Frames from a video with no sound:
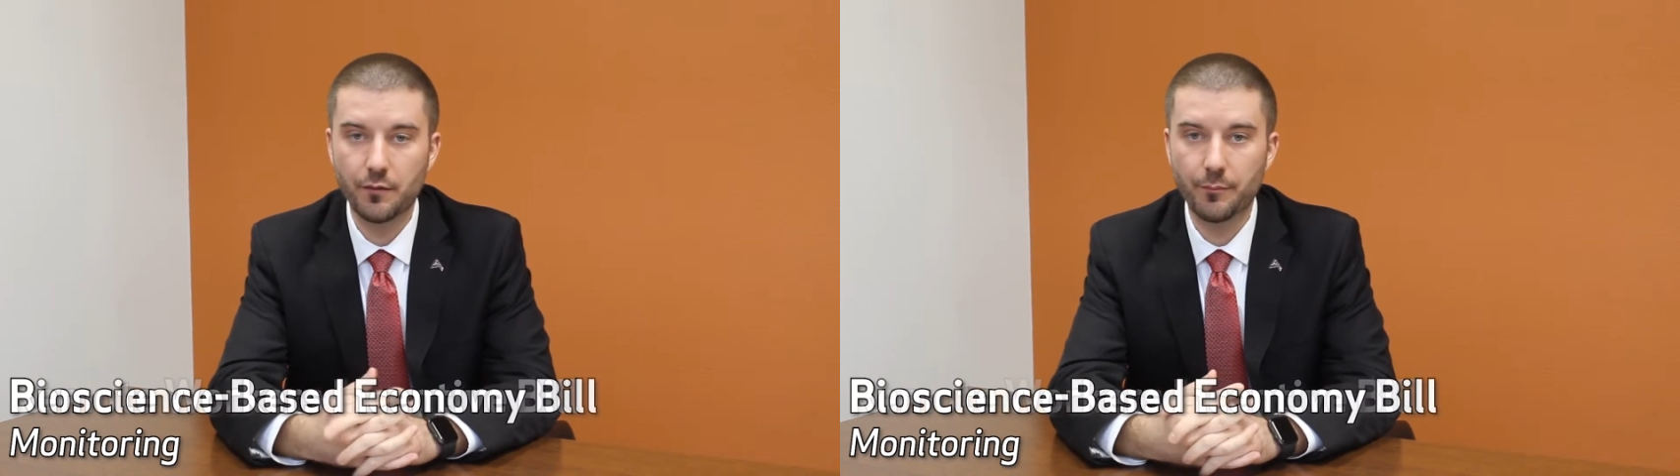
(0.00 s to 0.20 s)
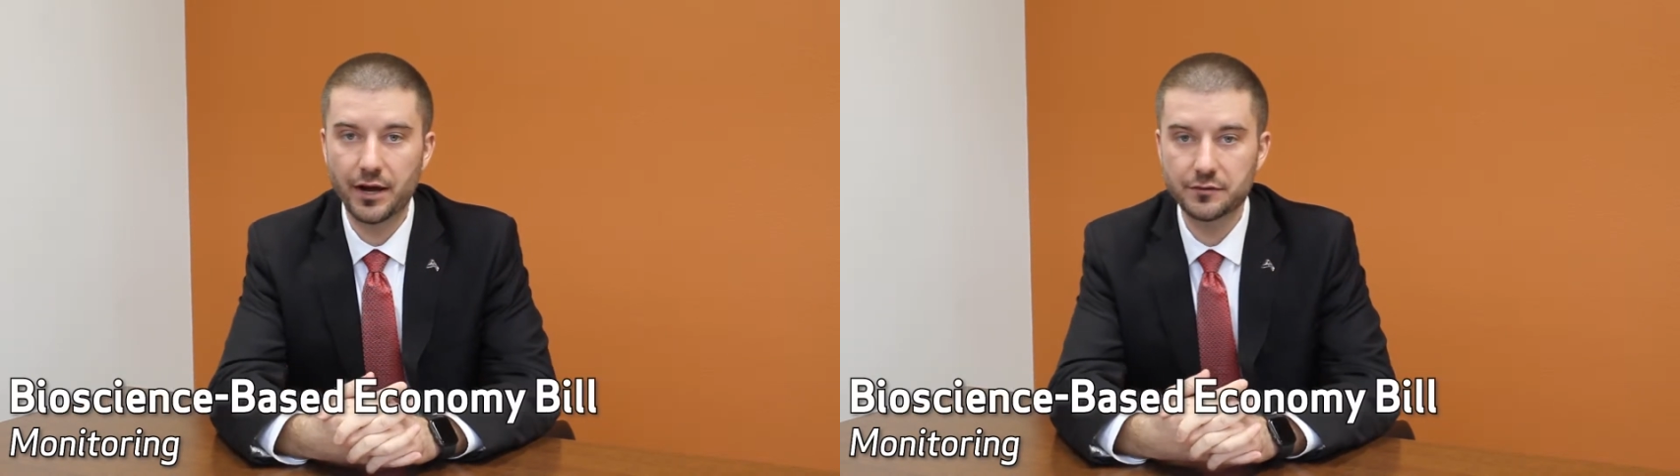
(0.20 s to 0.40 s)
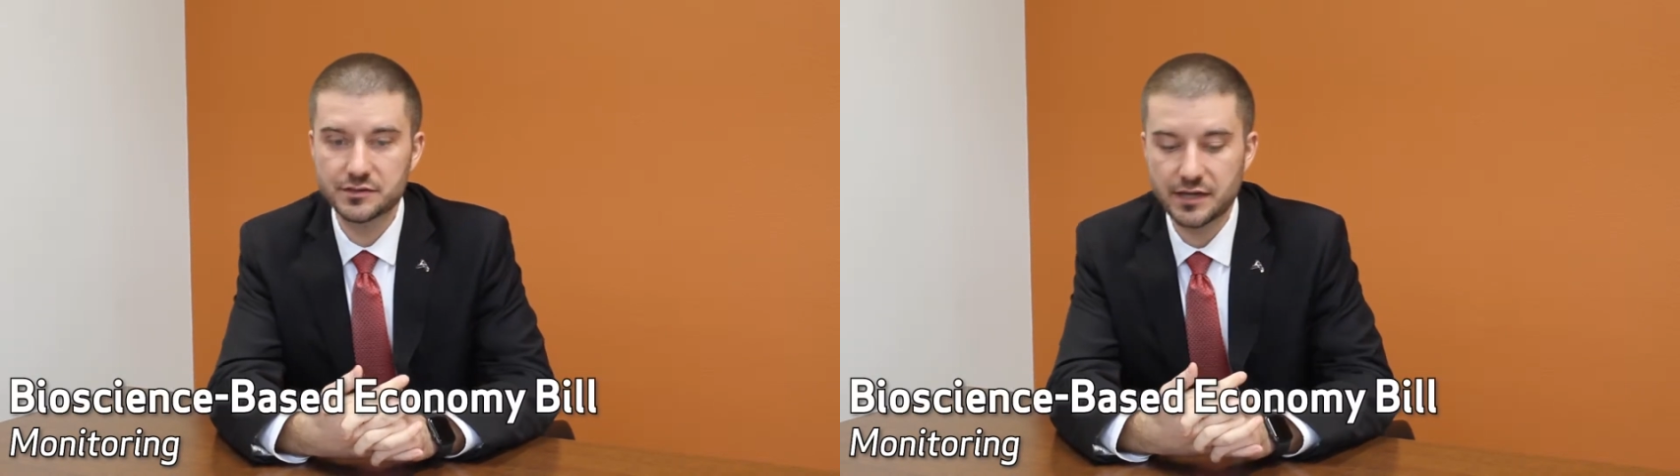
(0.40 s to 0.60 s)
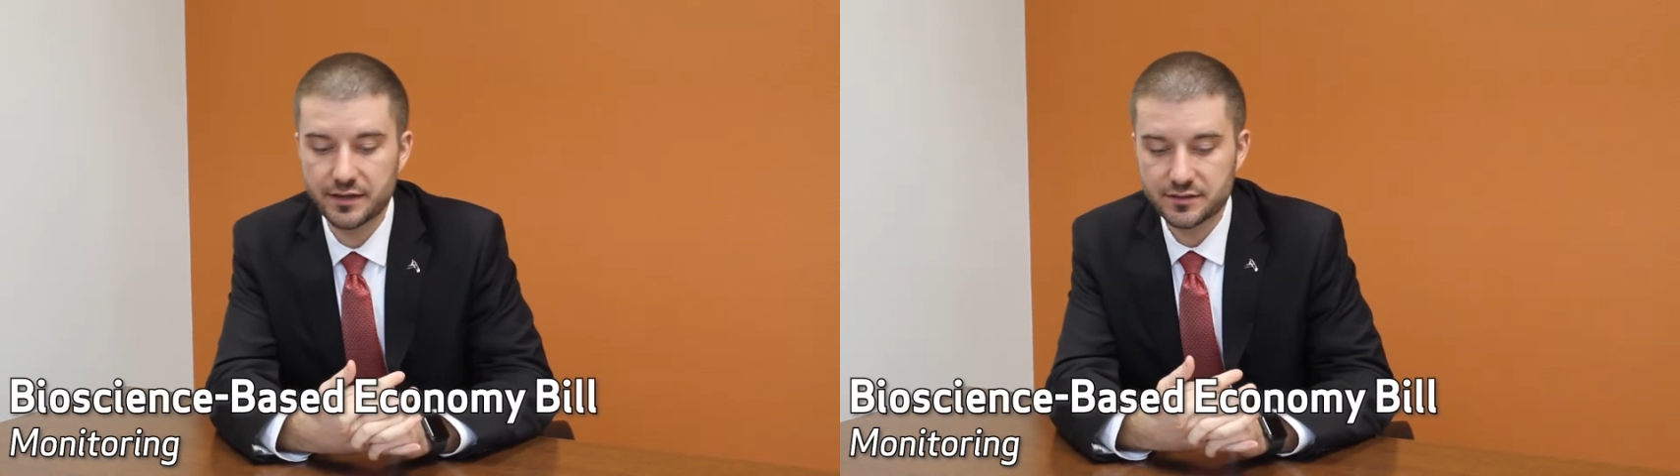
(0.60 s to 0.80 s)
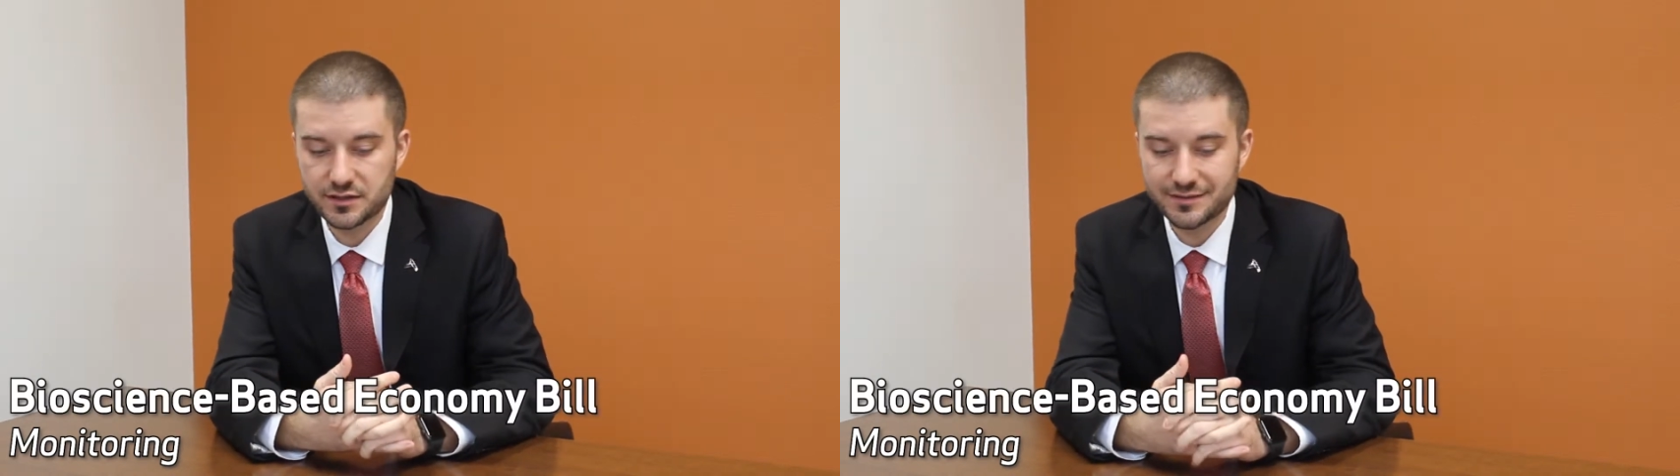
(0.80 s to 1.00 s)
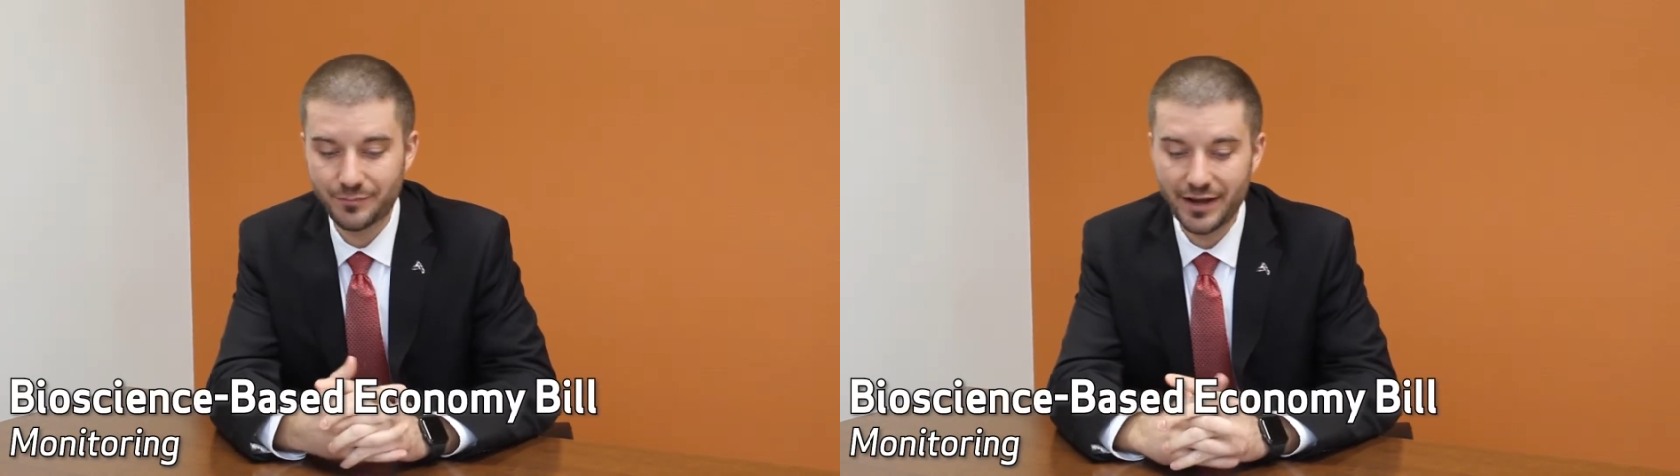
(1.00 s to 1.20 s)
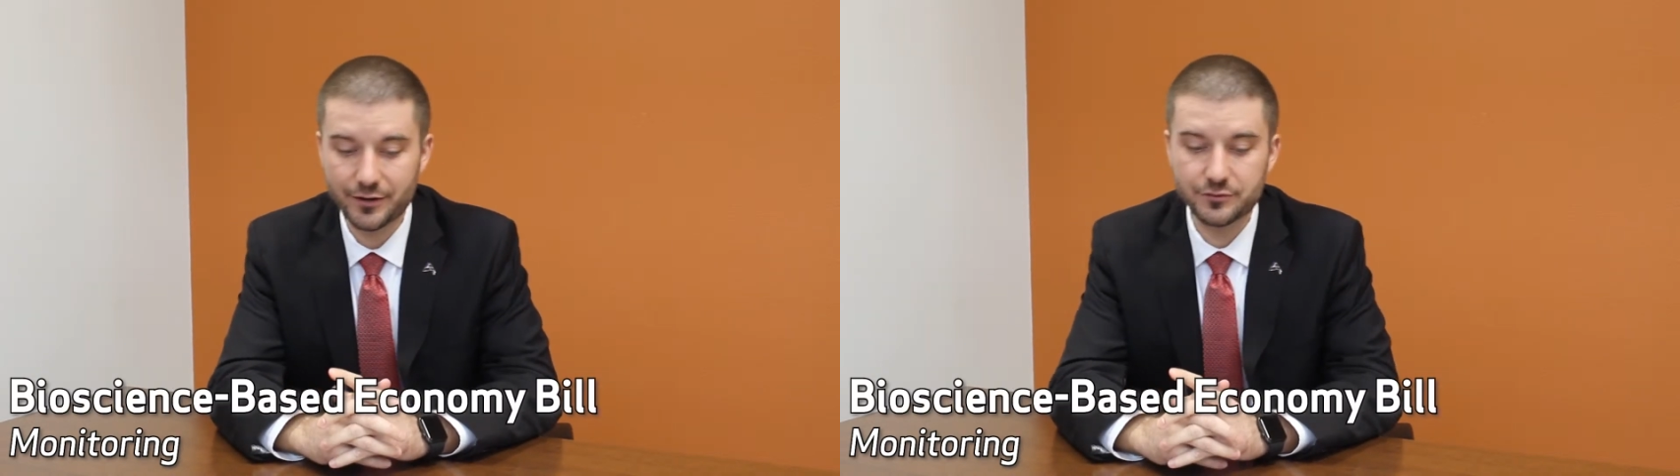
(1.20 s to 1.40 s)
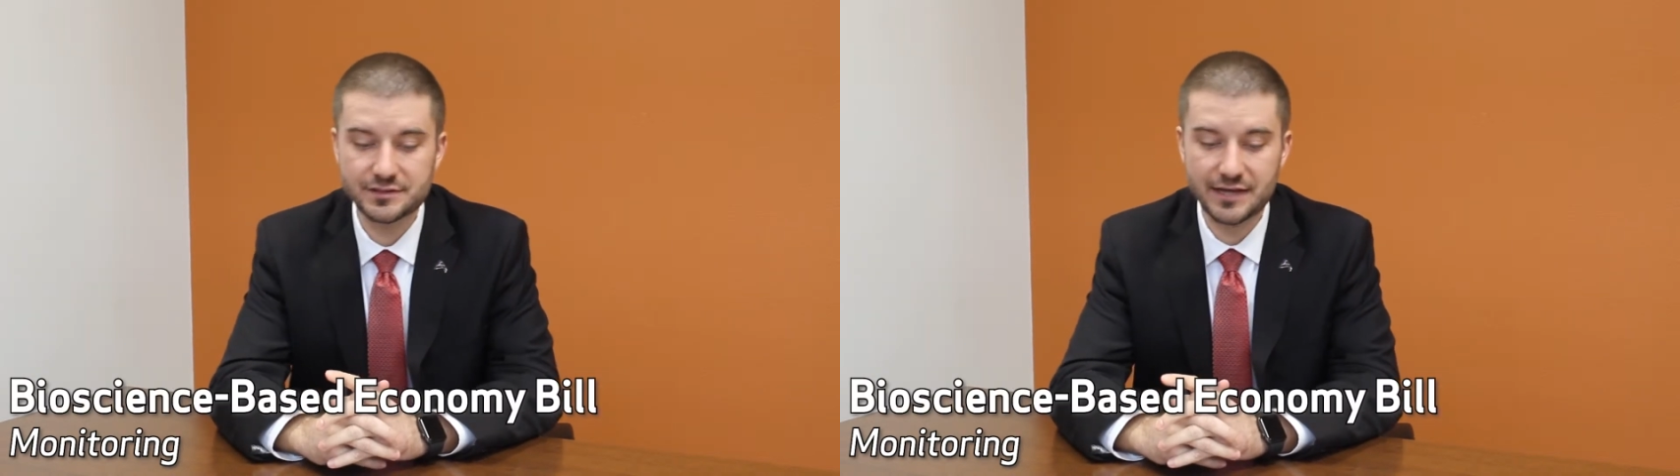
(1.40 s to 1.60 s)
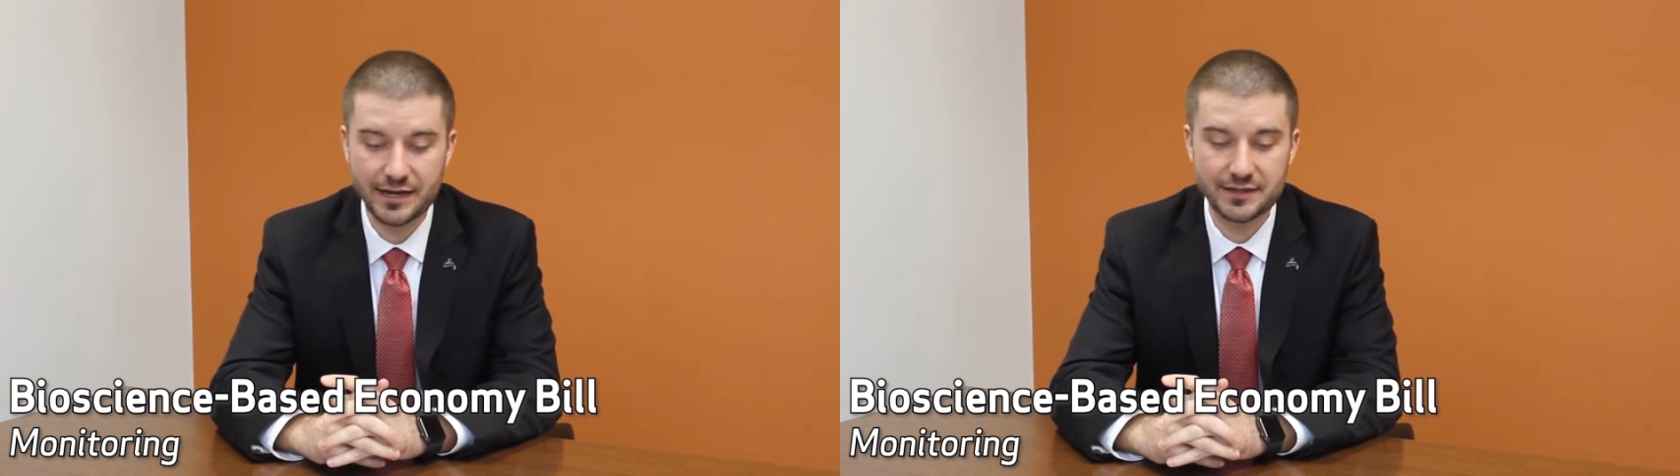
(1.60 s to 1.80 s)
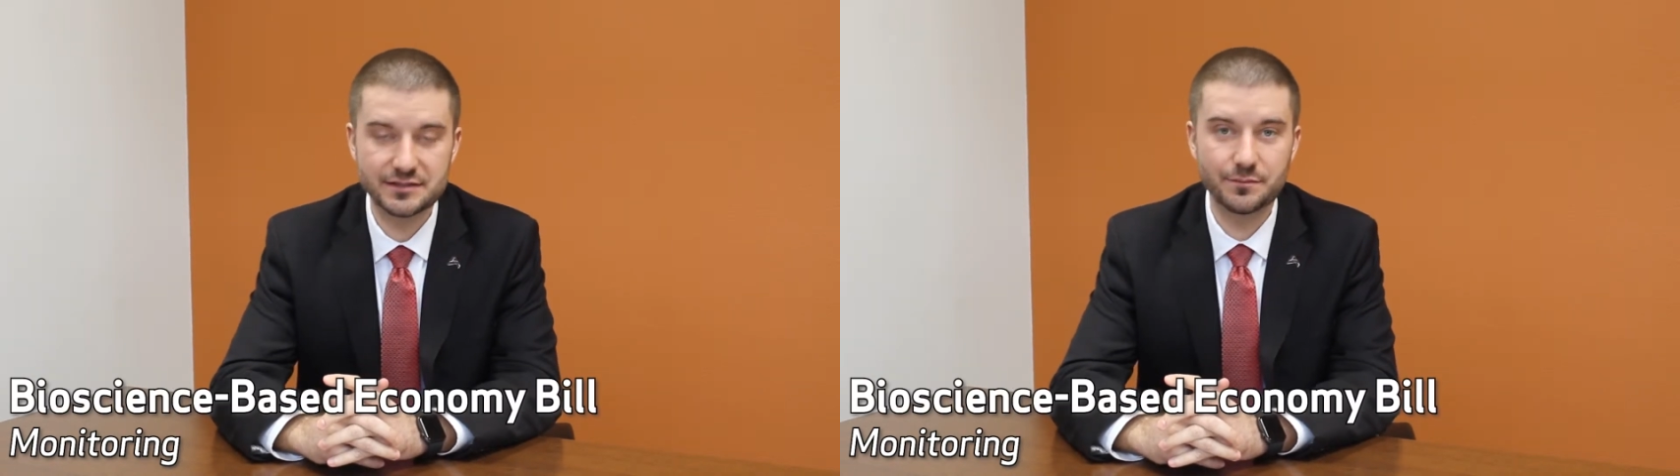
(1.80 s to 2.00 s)
Bioscience,
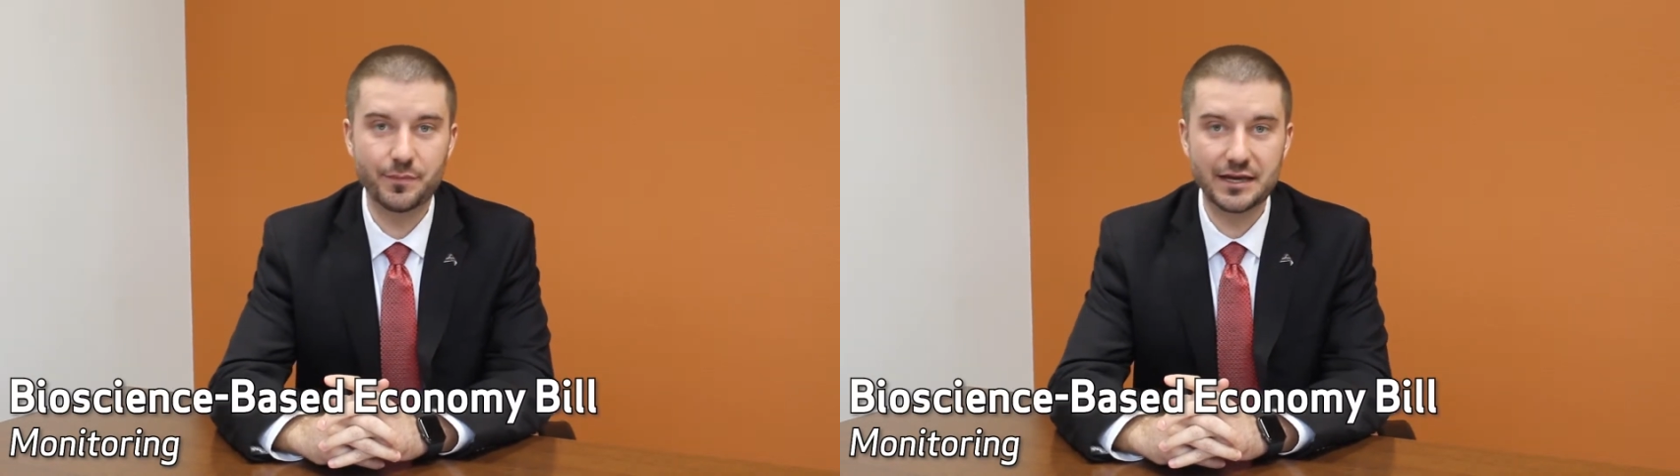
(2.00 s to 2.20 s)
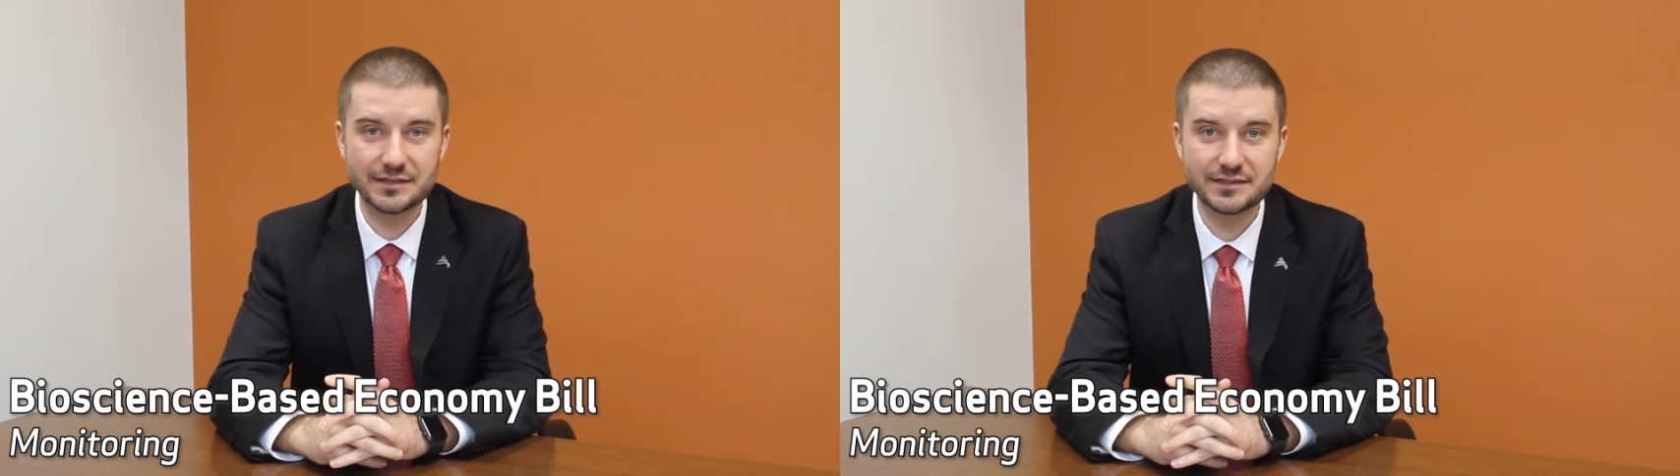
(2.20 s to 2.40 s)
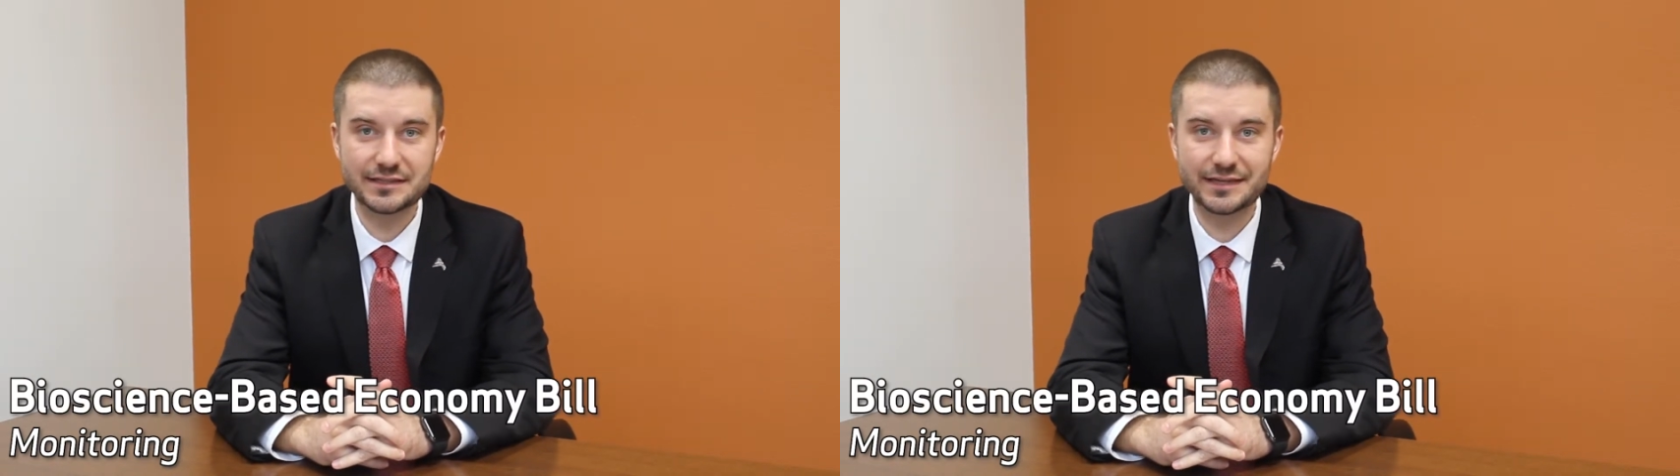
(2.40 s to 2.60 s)
bioscience-based